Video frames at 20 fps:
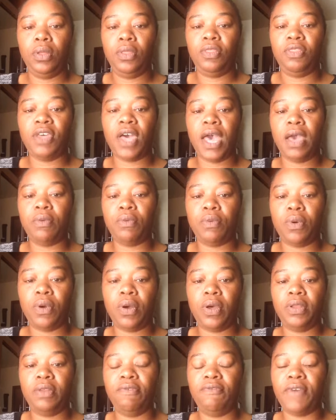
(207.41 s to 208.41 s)

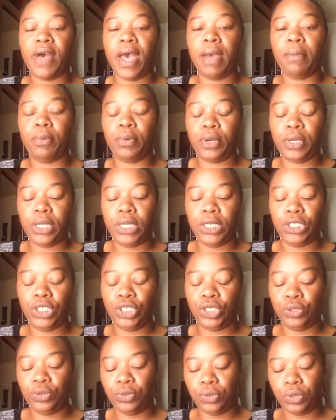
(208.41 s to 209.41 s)
thyroid, and fibroid
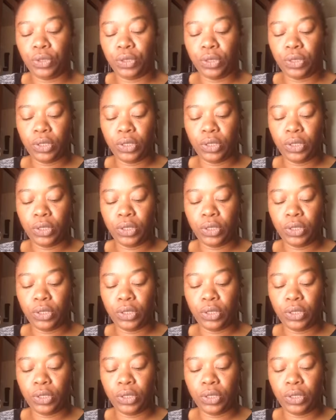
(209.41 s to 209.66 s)
issues.